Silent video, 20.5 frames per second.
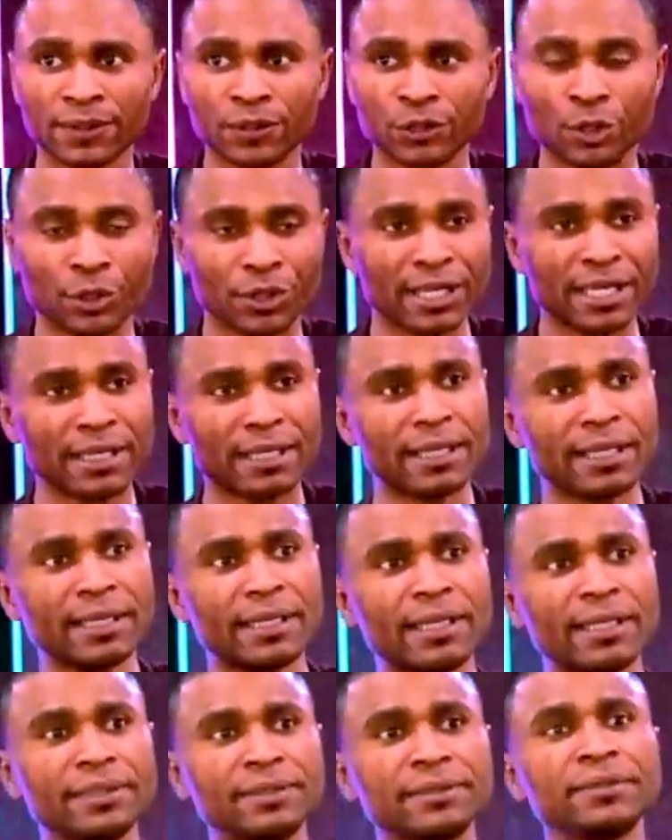You need
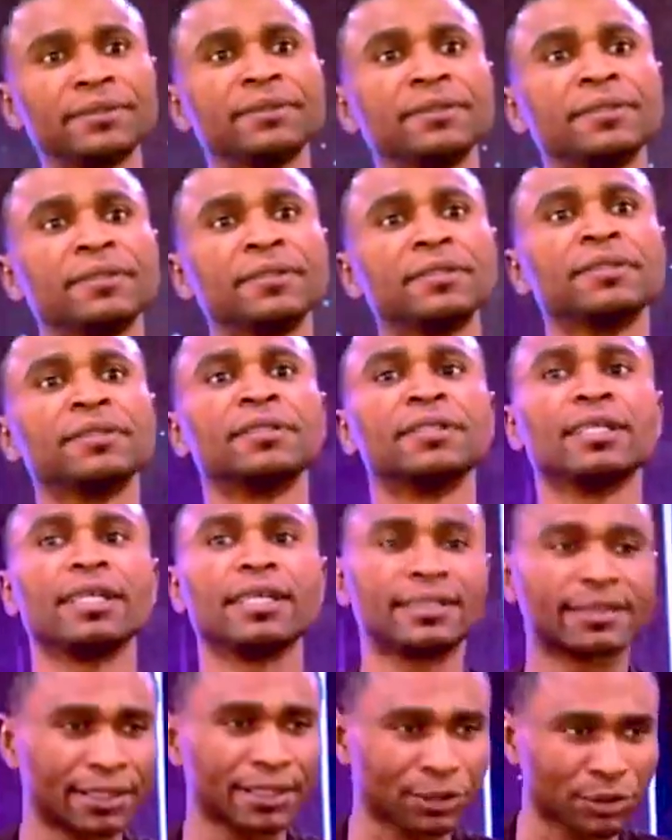healing,
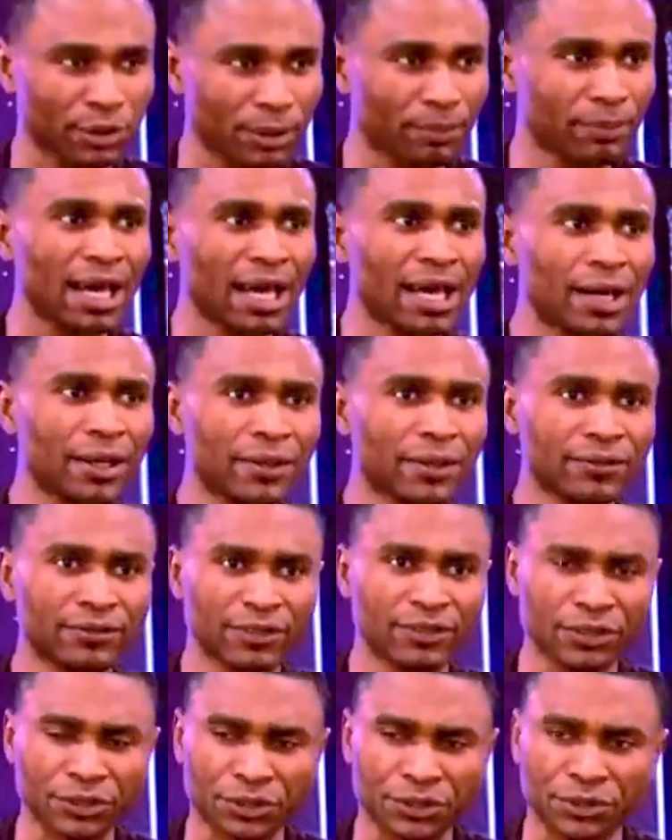it's a supply of the
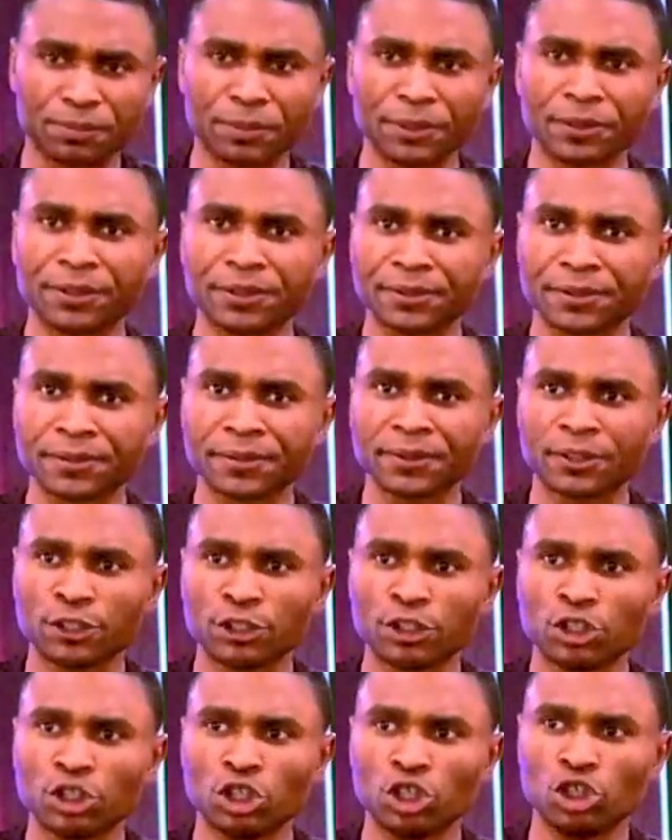Spirit.
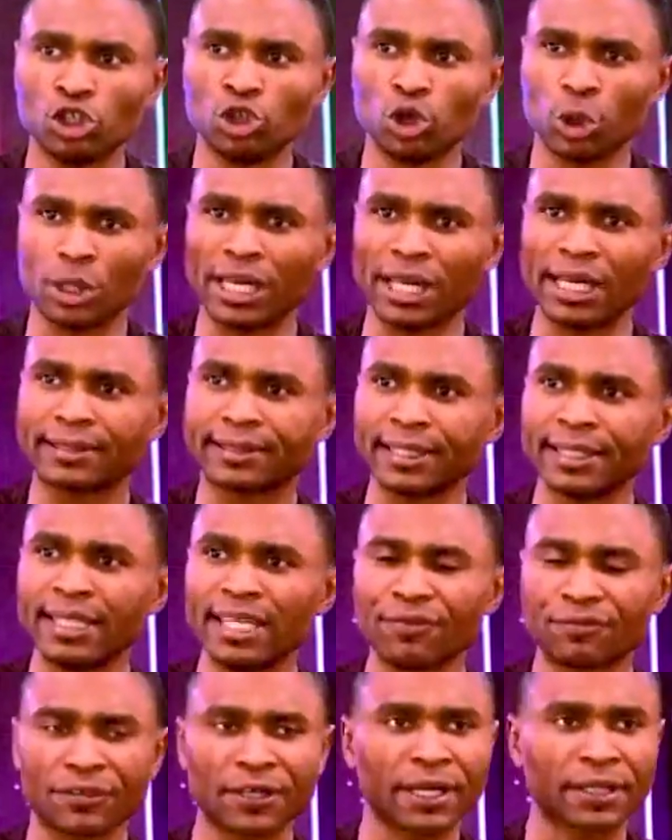You need
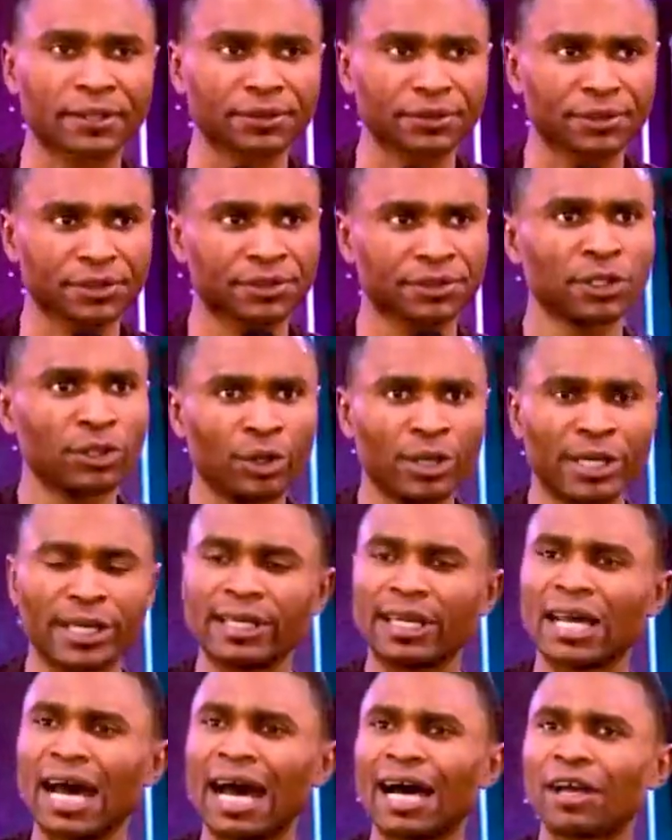deliverance, you
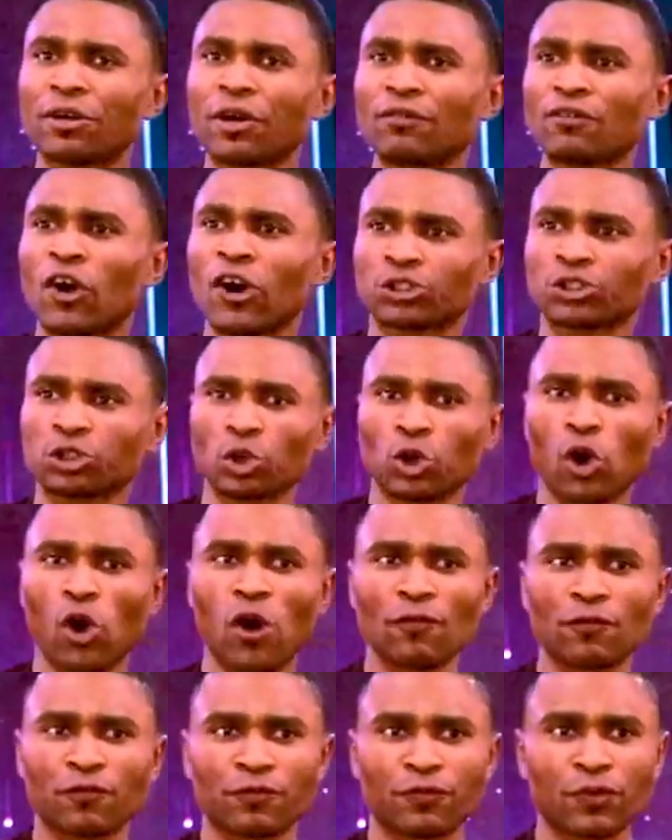need the hand of God to
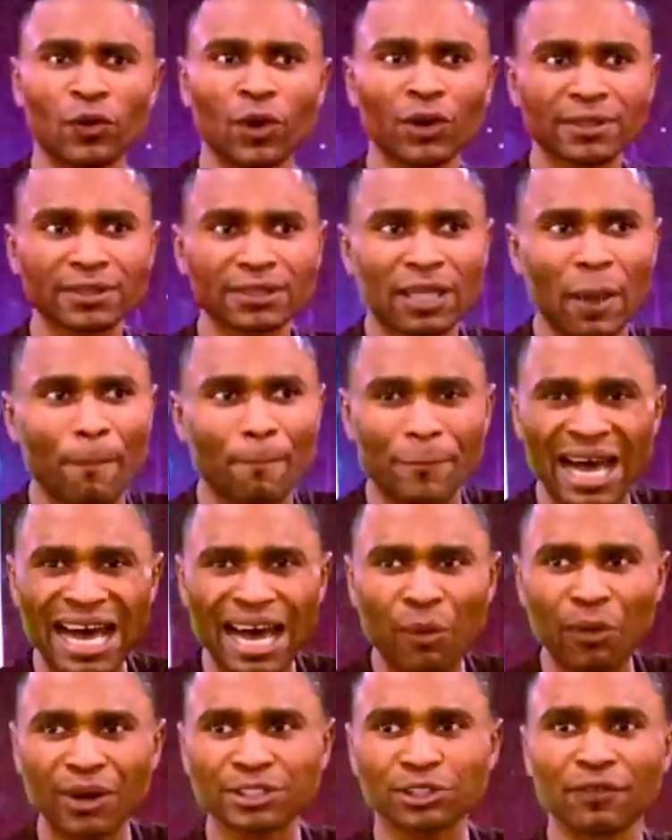confront the
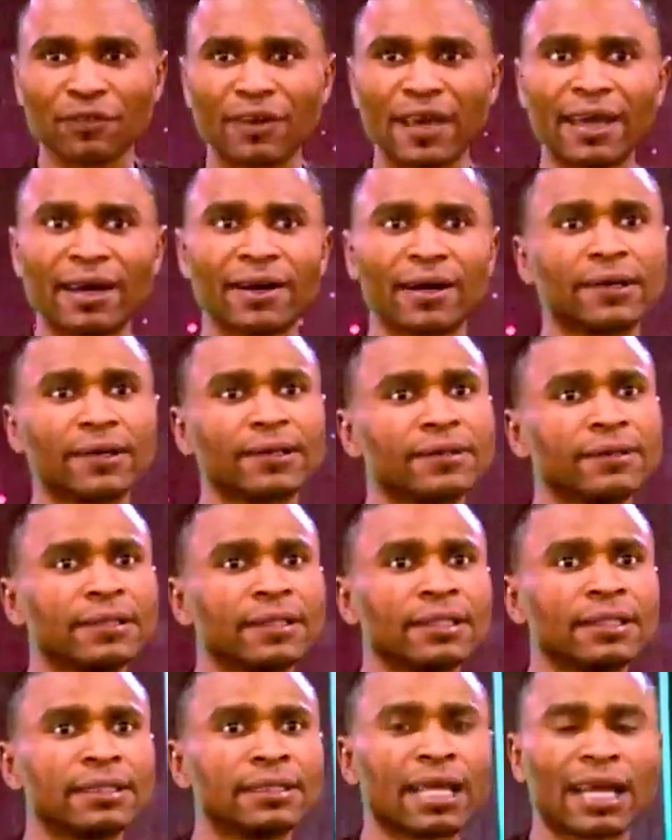powers of hell
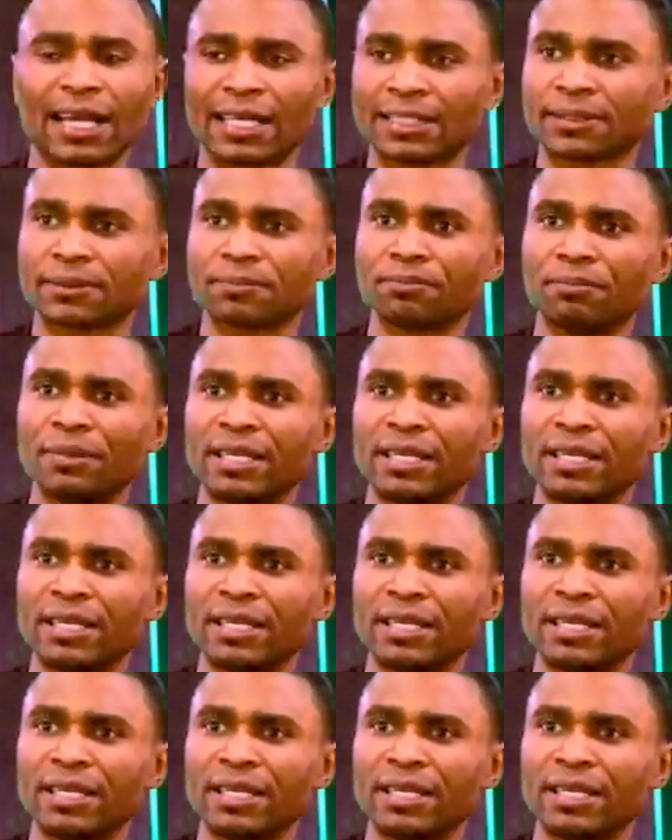that is